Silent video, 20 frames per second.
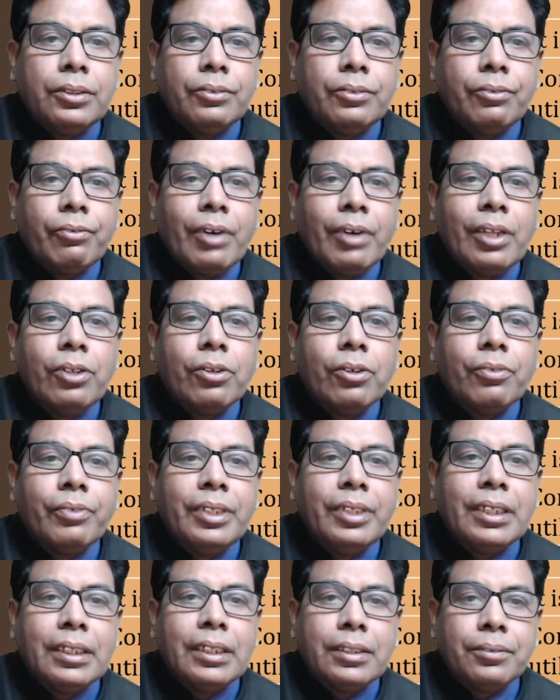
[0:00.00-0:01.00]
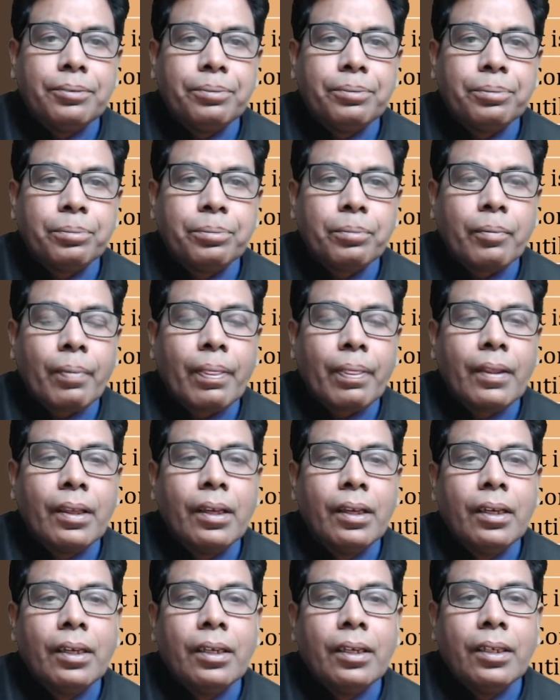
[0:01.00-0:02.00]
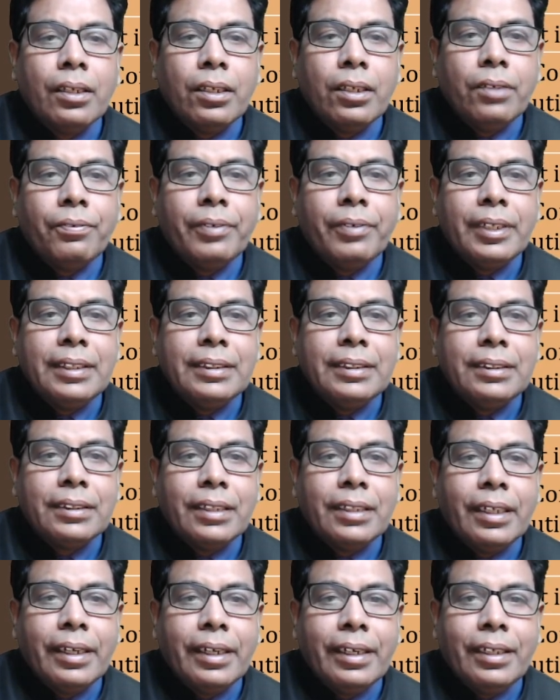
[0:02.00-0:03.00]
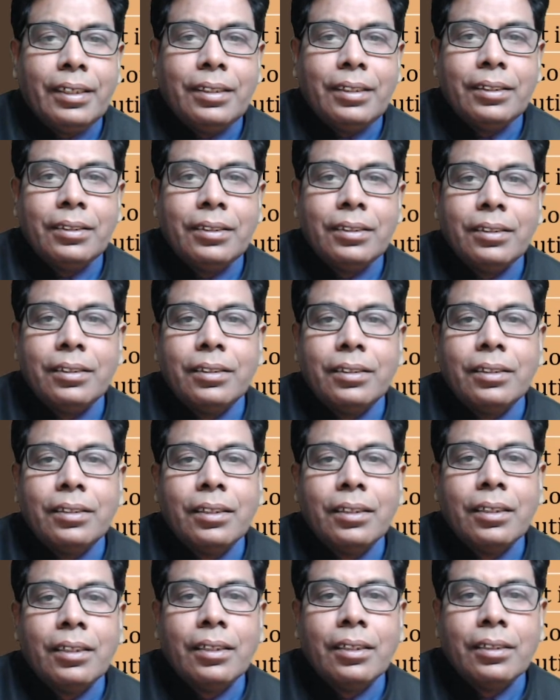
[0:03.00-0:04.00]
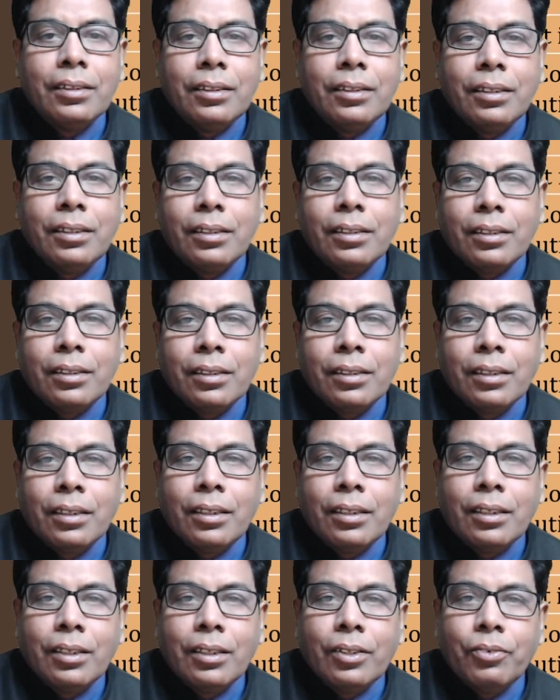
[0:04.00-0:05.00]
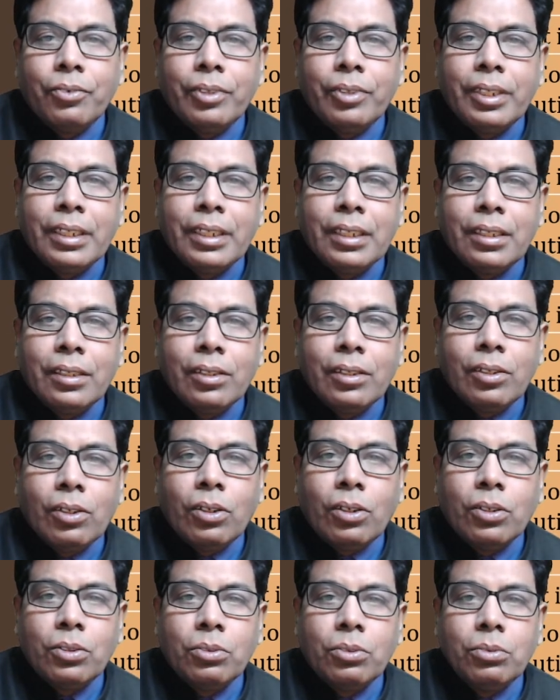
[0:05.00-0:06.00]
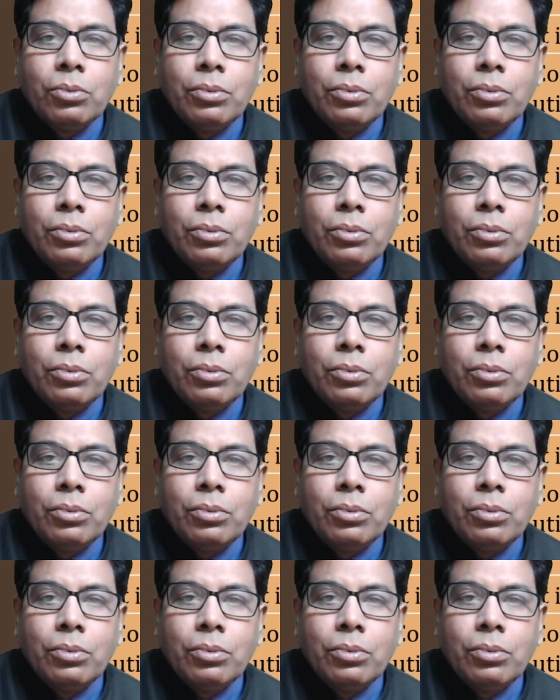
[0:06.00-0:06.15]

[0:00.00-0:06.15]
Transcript: value of n, if it is 8, then if you take log 2